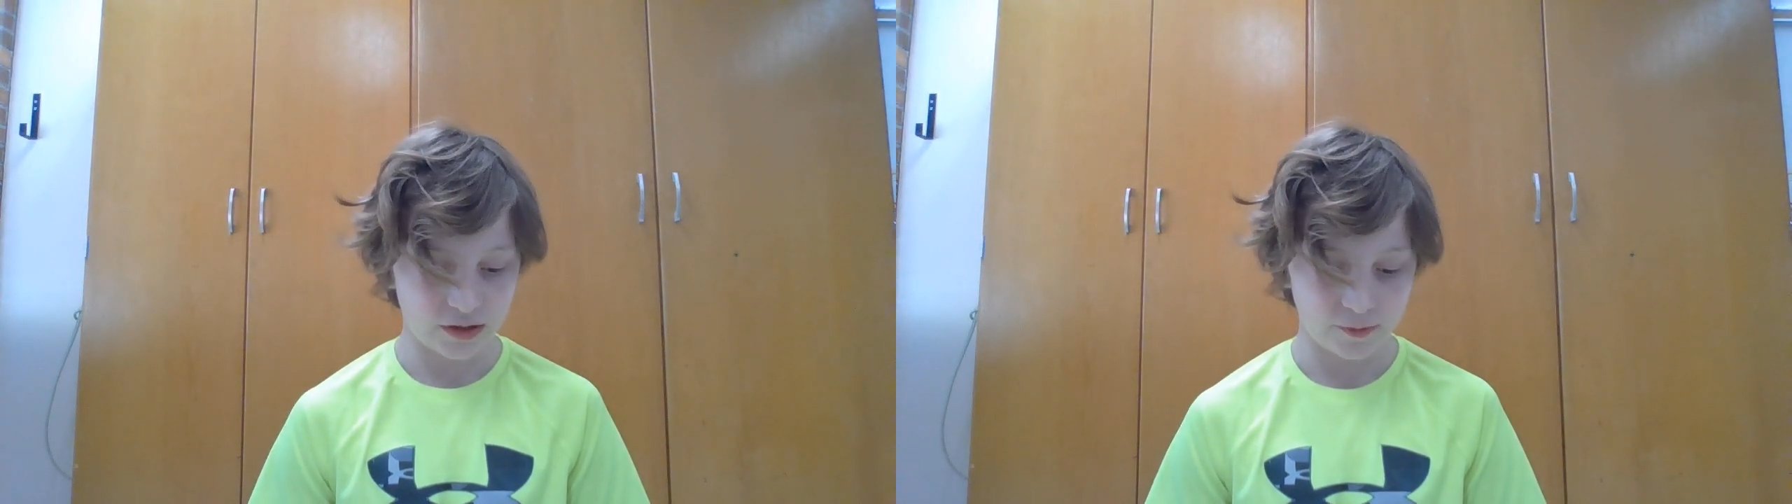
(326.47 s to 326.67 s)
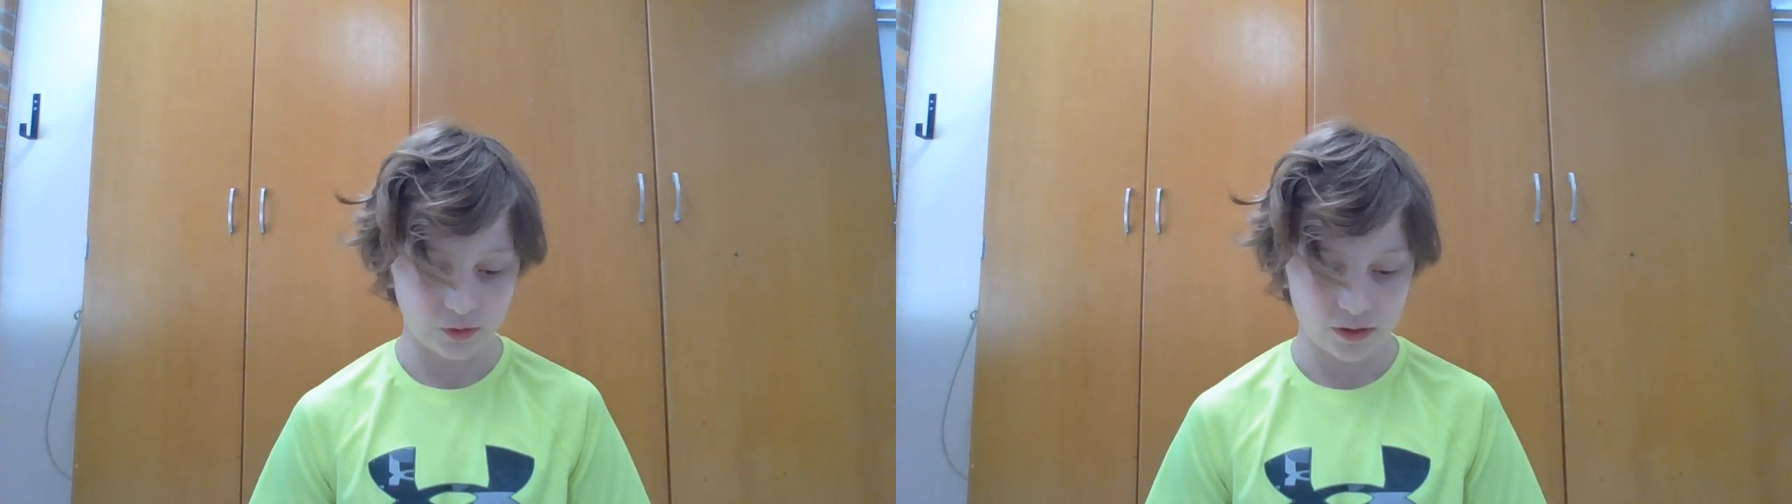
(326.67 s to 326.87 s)

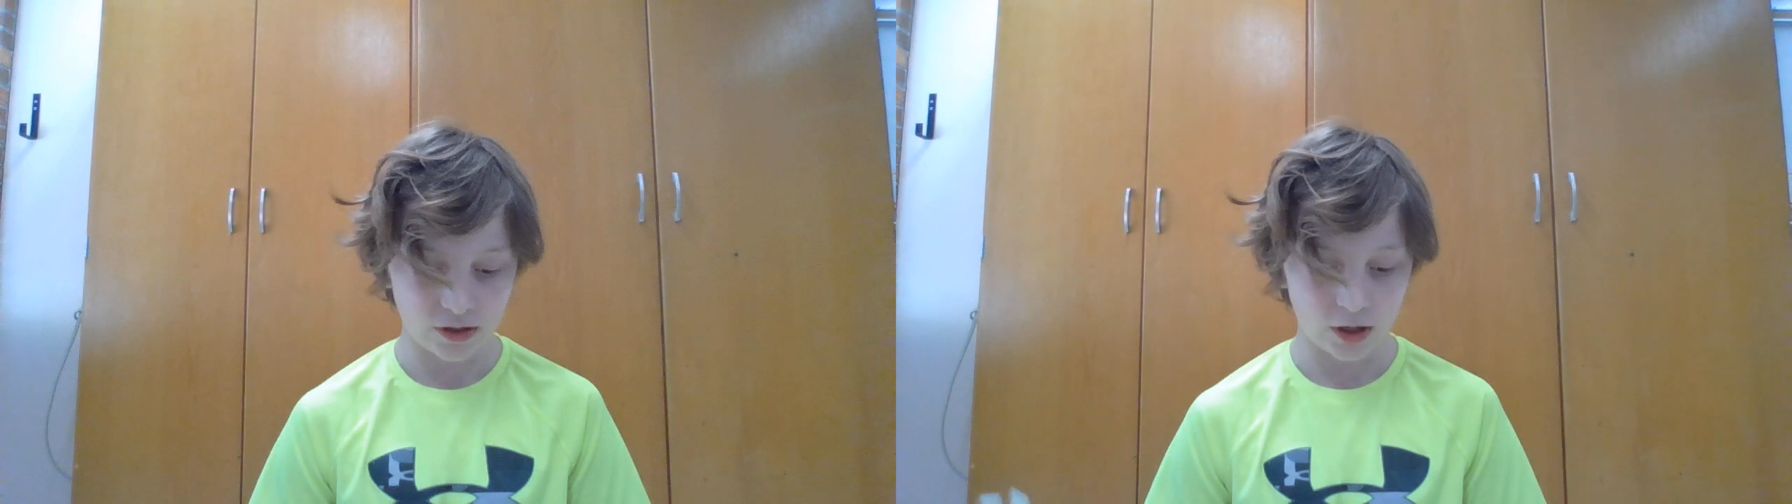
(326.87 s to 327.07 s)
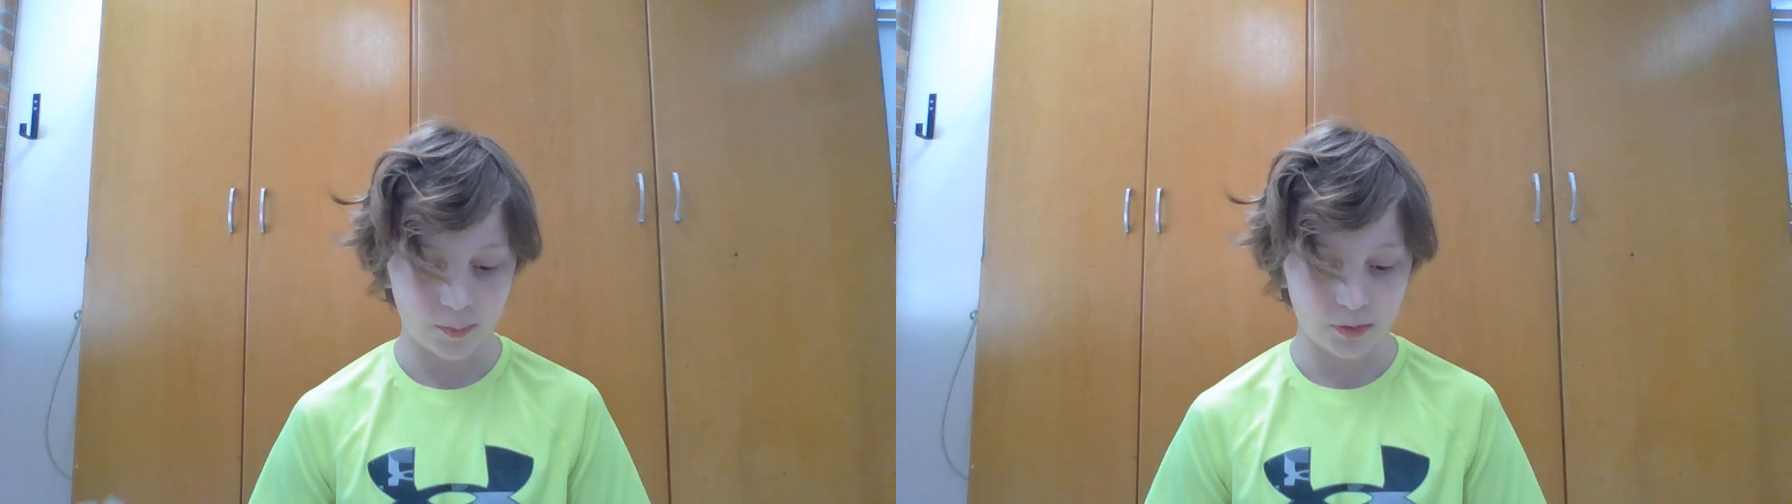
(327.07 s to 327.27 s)
after
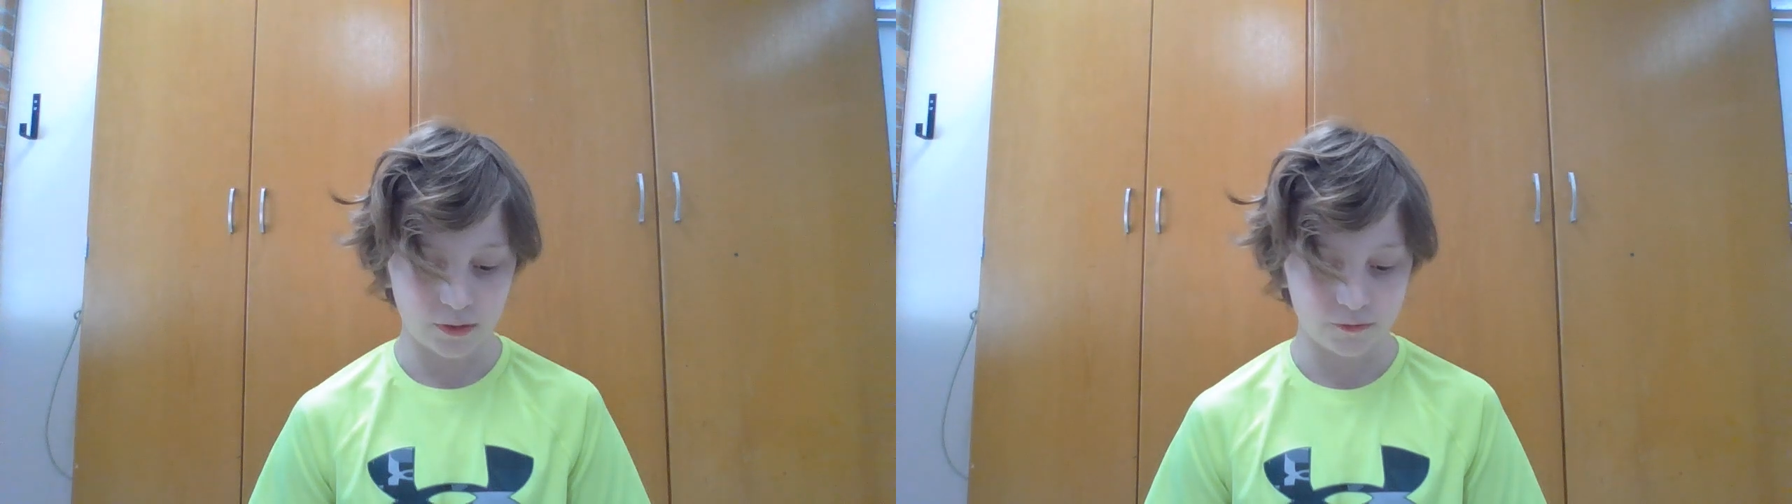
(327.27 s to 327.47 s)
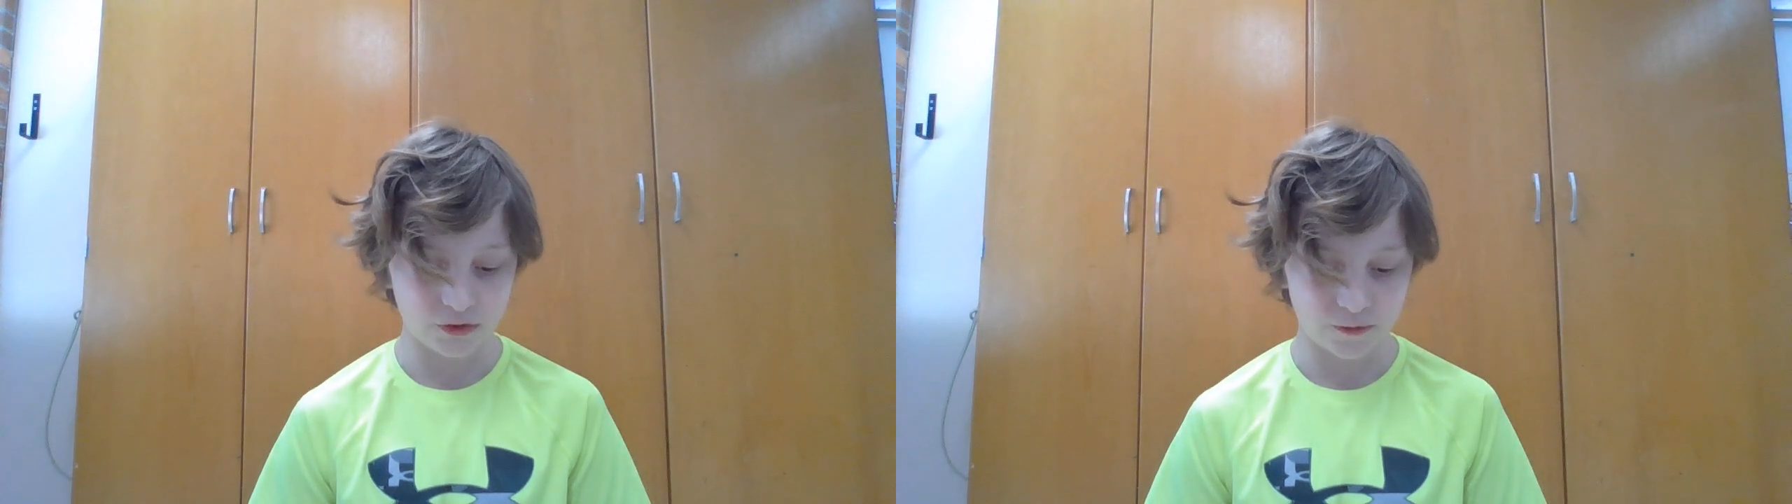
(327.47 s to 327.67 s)
a
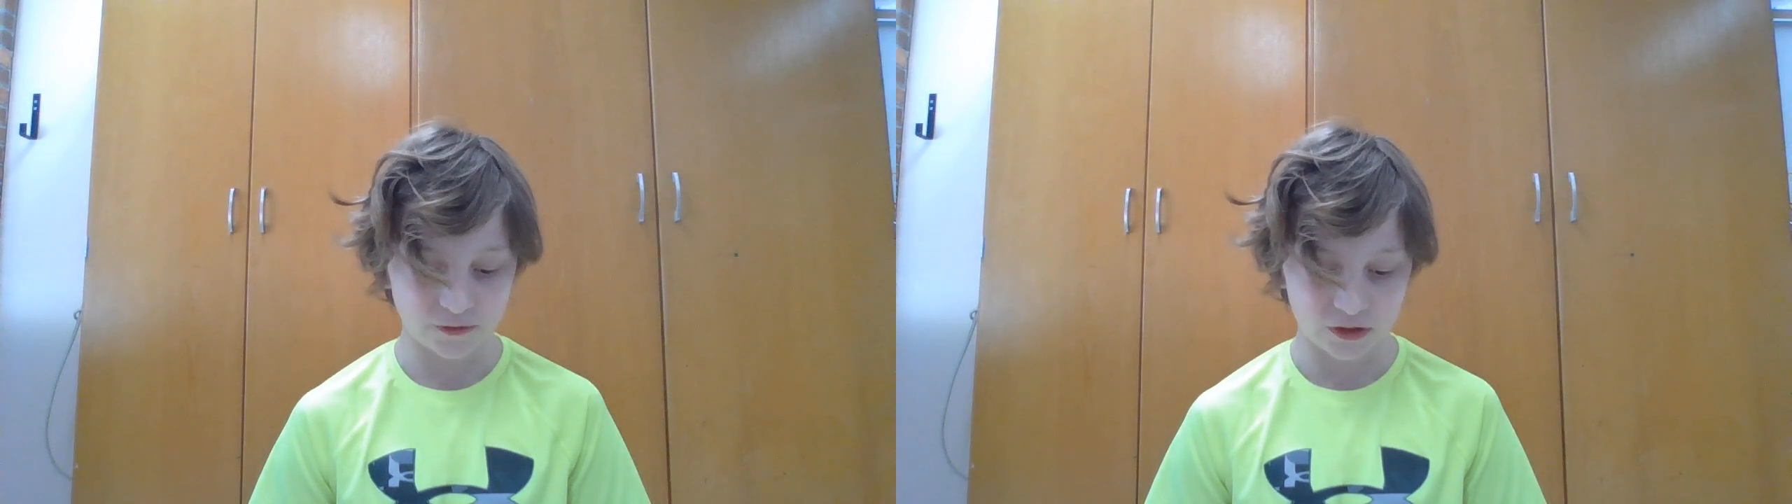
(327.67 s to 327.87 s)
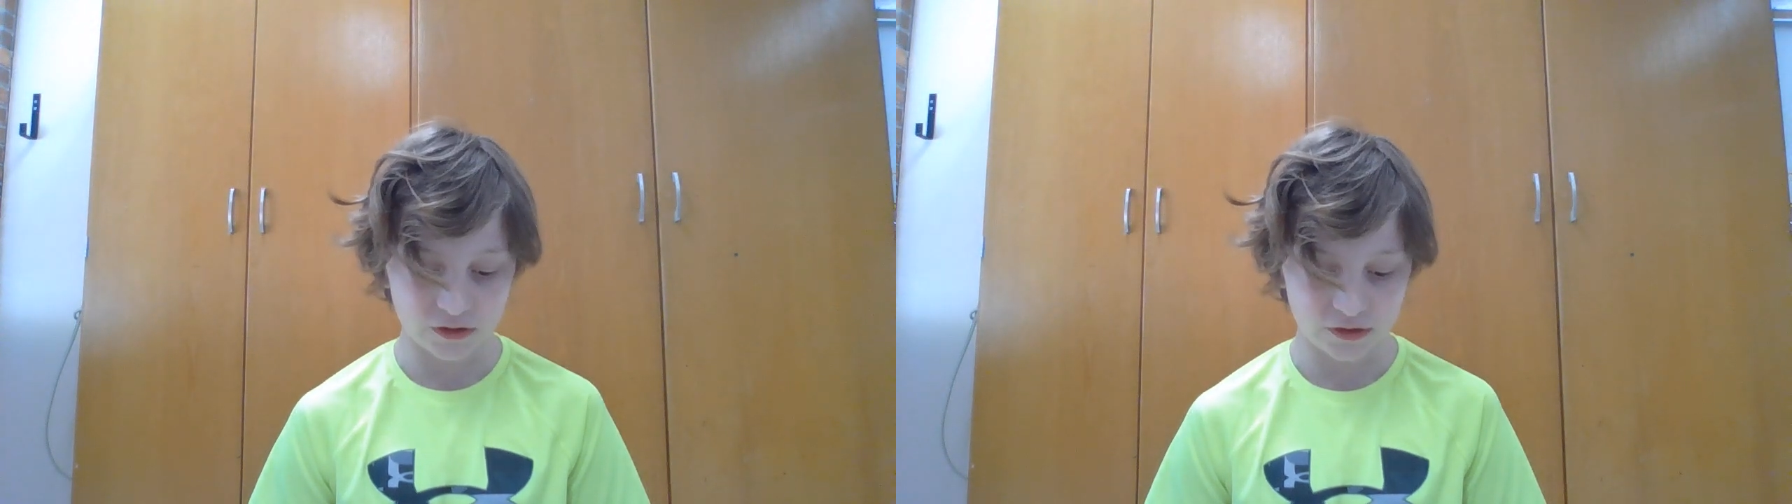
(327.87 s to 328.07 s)
couple of
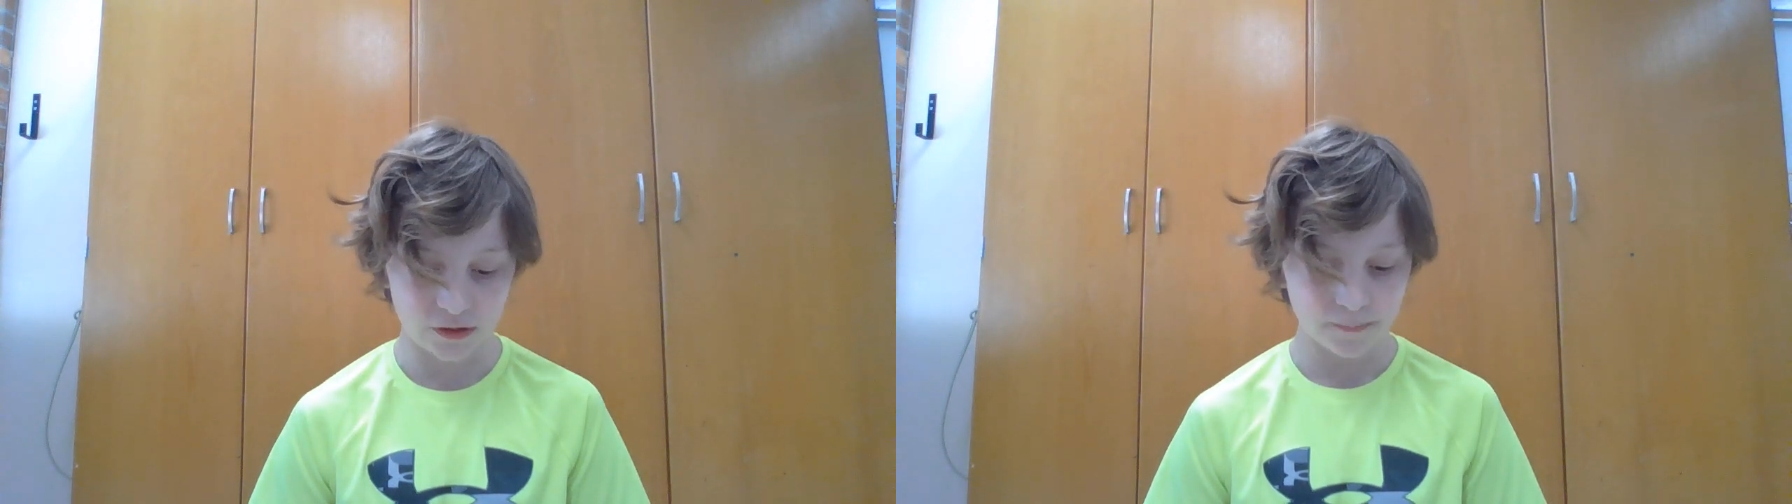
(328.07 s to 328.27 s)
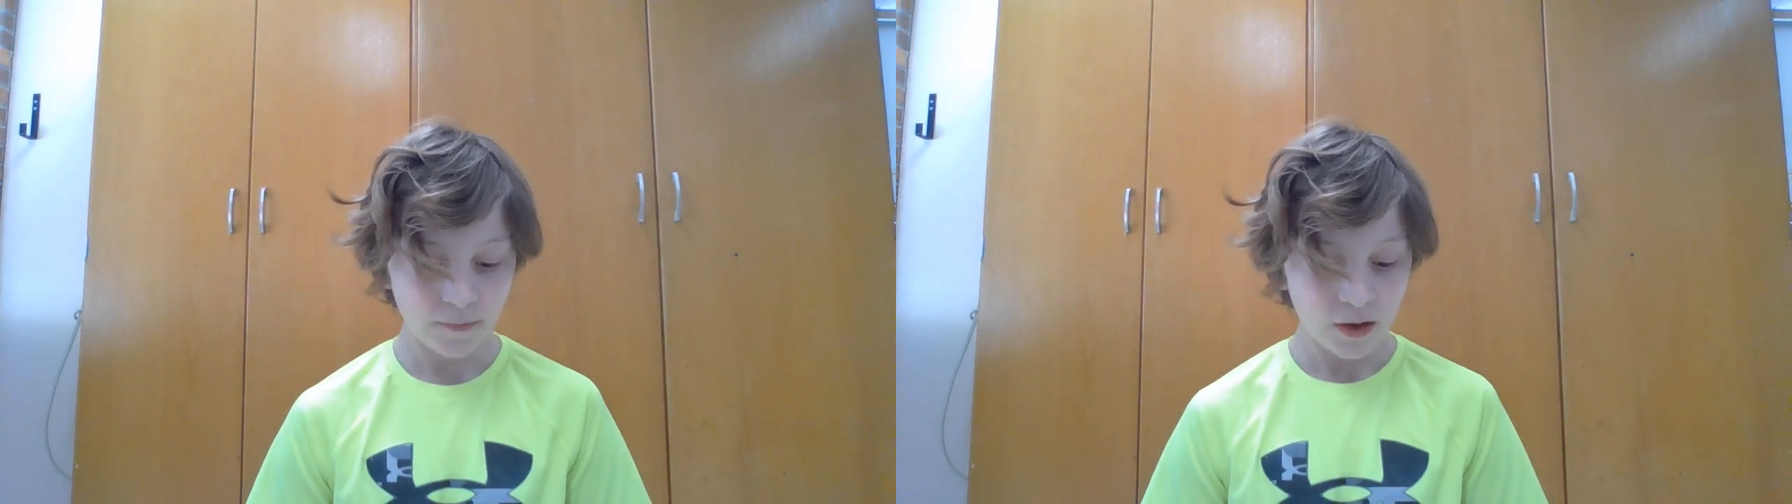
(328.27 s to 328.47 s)
shifts, he said,